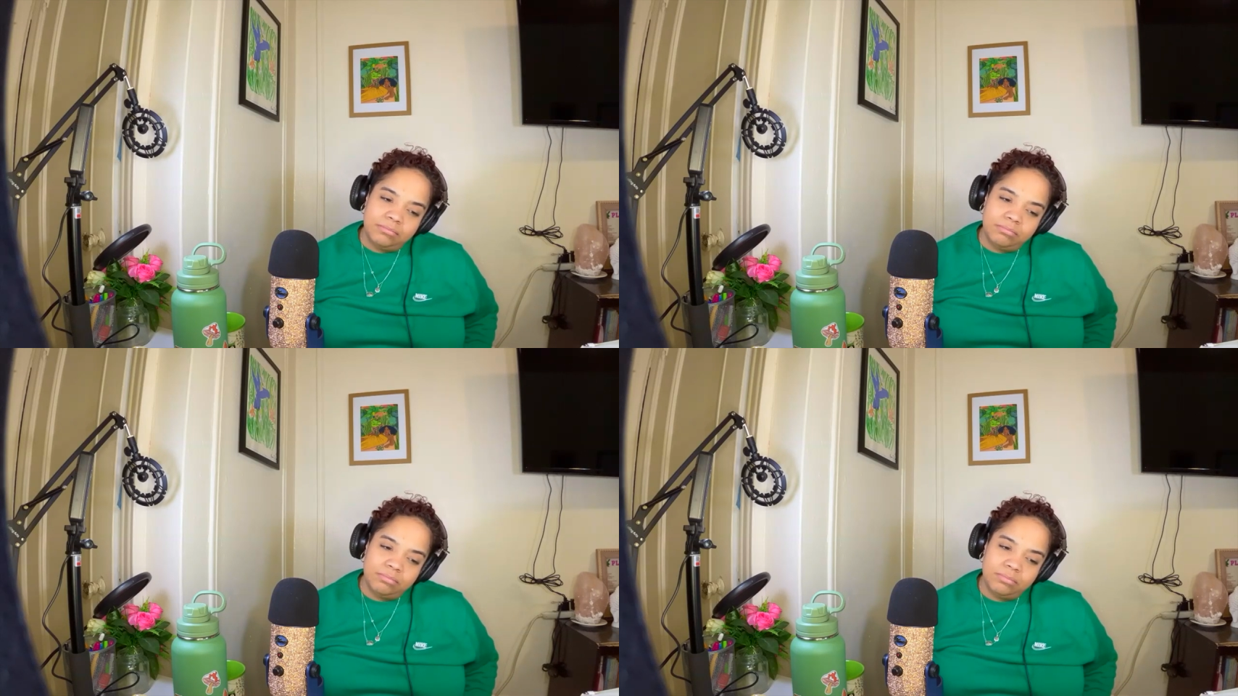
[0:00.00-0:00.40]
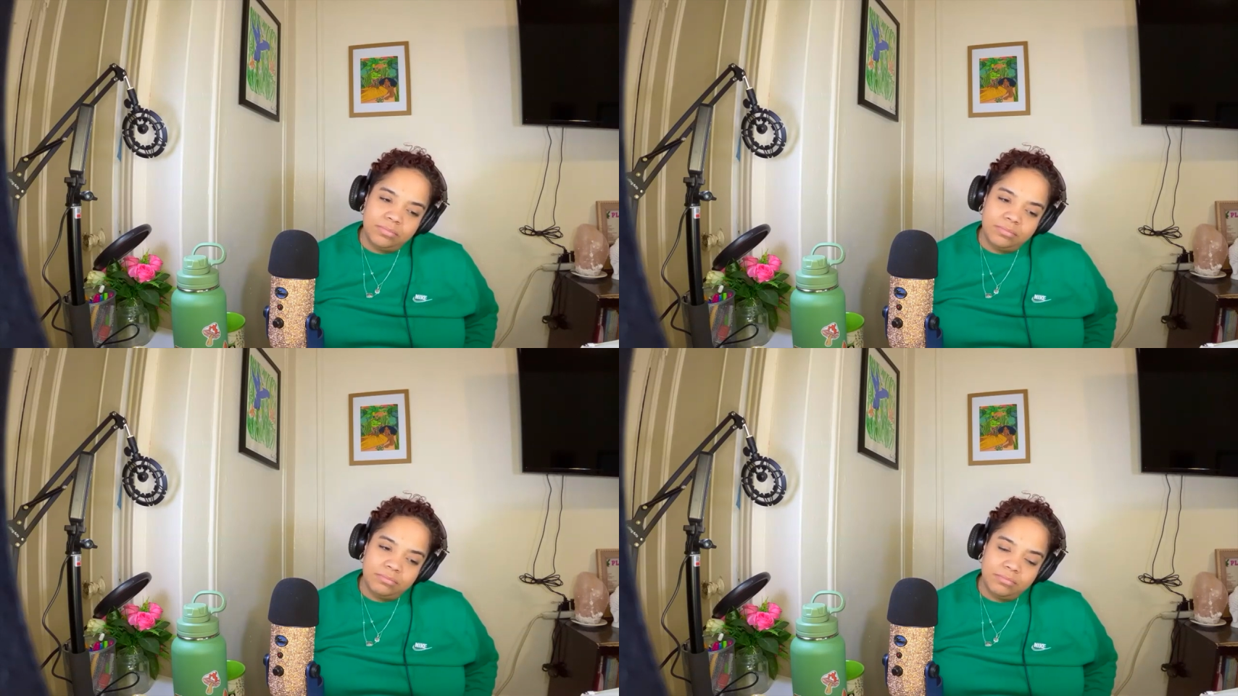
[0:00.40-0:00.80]

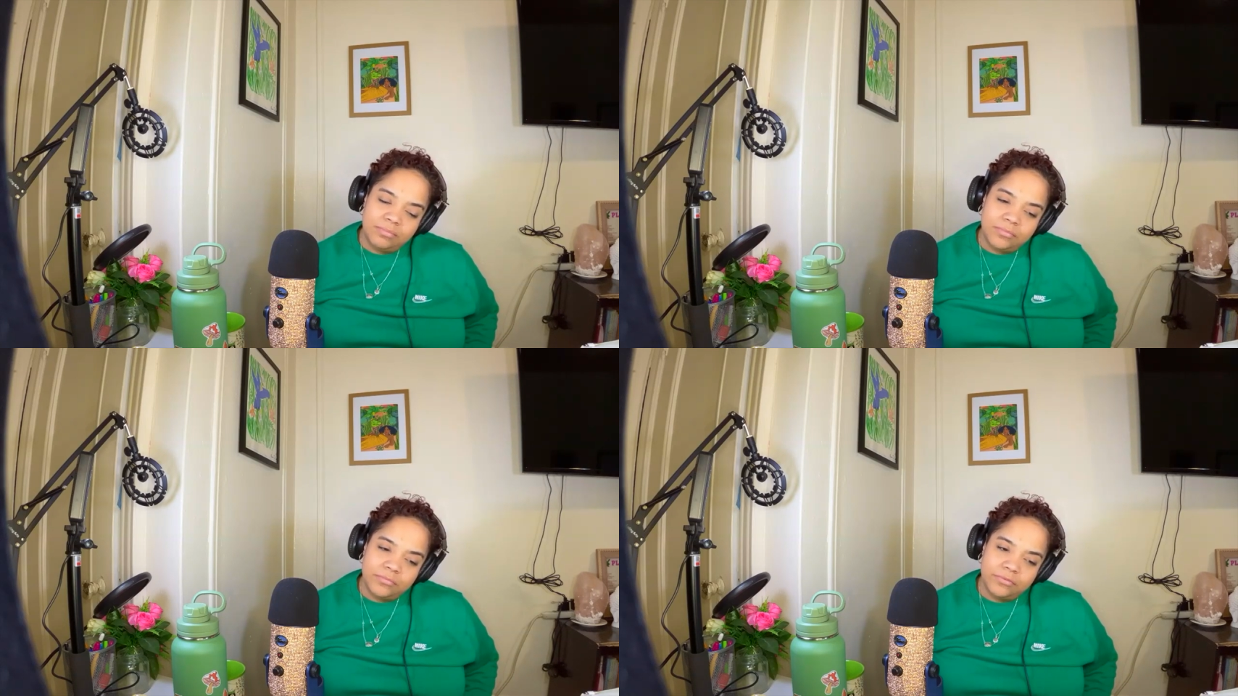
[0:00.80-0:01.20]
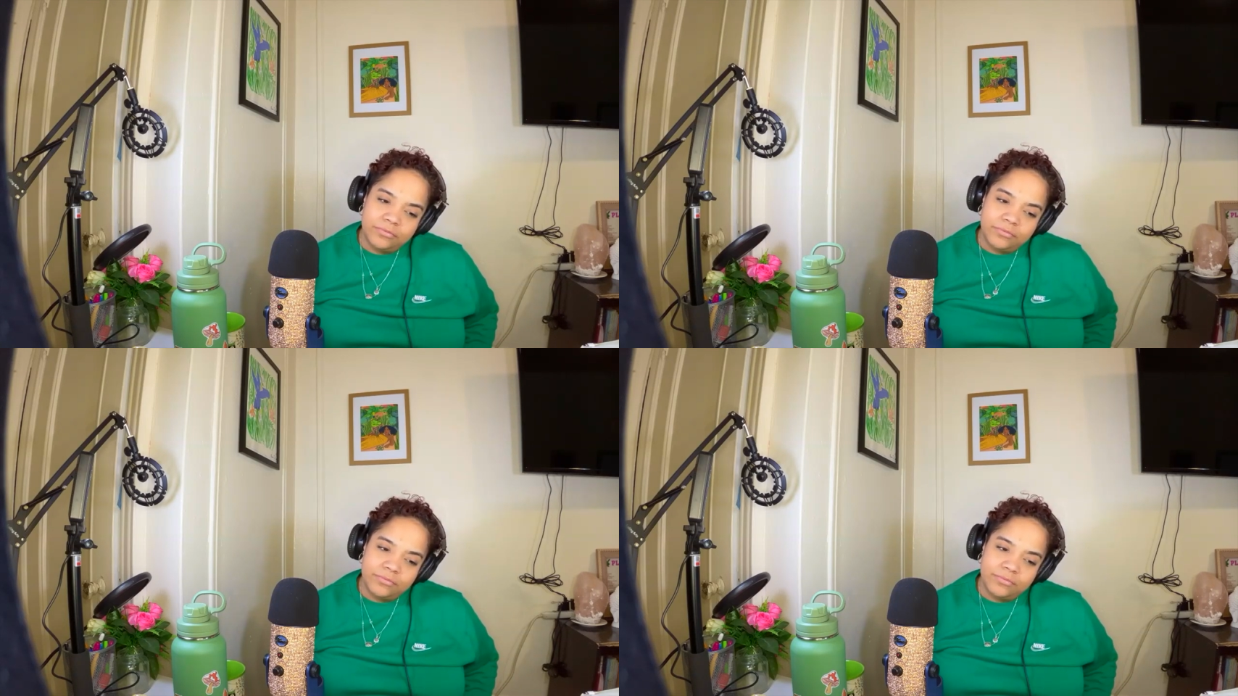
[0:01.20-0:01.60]

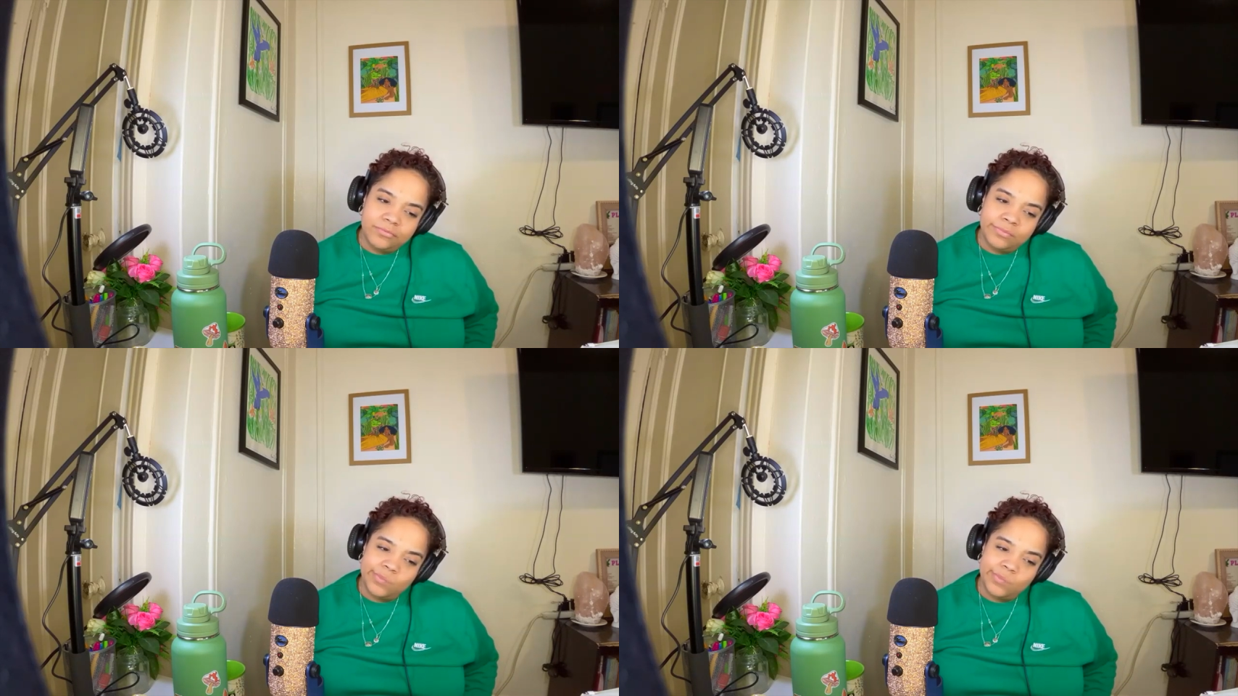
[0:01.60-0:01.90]
Nobody speaks.